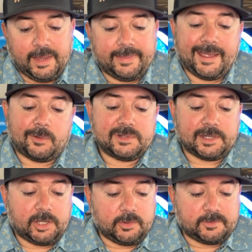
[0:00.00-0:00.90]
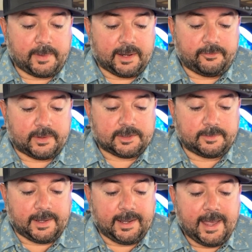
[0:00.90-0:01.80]
That was a huge benefit to
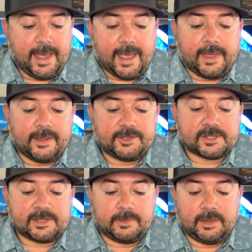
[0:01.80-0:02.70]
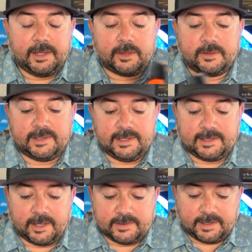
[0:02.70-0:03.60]
me. And then just some of the other
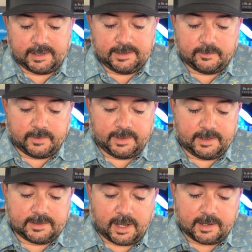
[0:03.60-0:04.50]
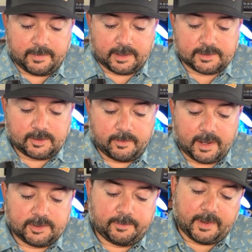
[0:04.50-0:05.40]
details that I didn't really talk about so
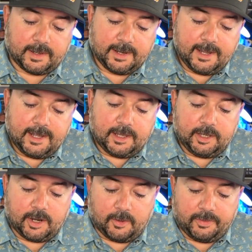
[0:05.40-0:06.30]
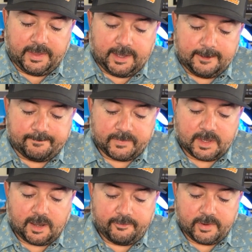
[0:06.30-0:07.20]
much, but you know, the
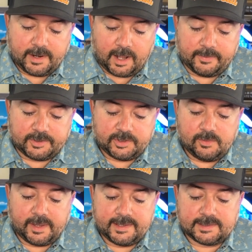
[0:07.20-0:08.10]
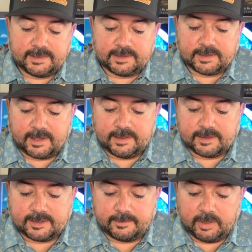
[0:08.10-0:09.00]
covering on the shoelaces
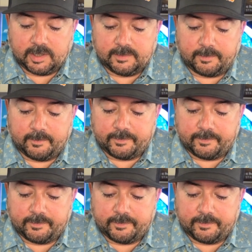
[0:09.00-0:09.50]
and some good